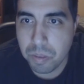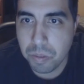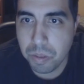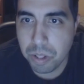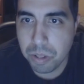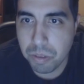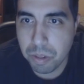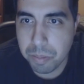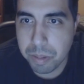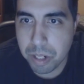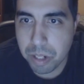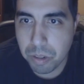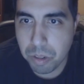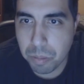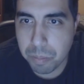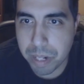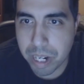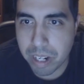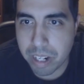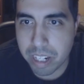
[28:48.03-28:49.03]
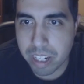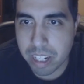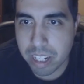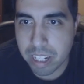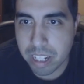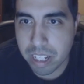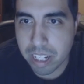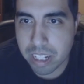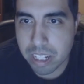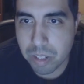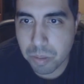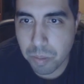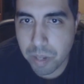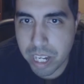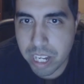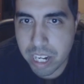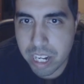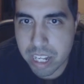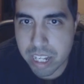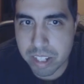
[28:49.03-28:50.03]
What do you want me to do about it? That's the
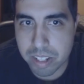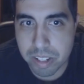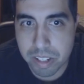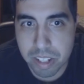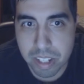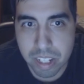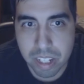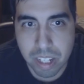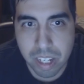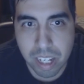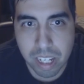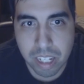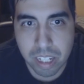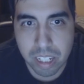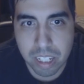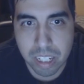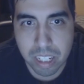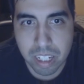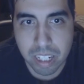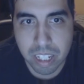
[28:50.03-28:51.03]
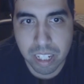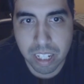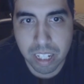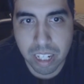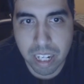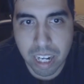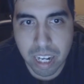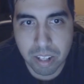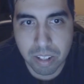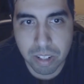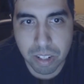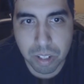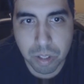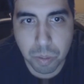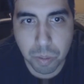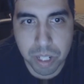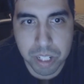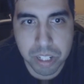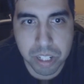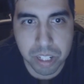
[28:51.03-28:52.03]
way it is. Out of the
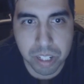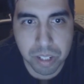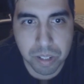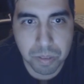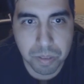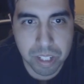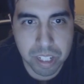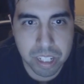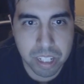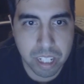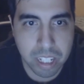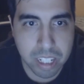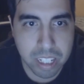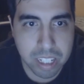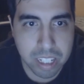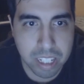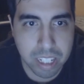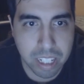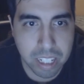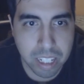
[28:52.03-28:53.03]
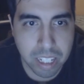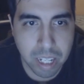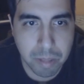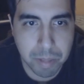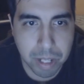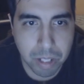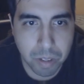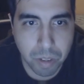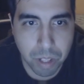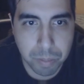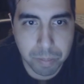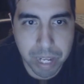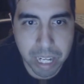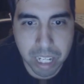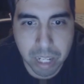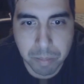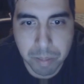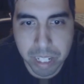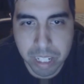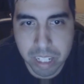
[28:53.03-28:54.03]
question. What's done is done. I'm not going
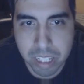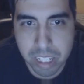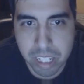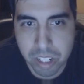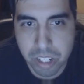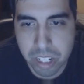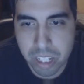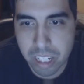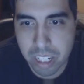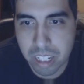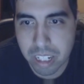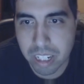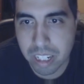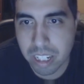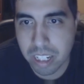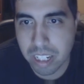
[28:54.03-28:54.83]
back on my decision.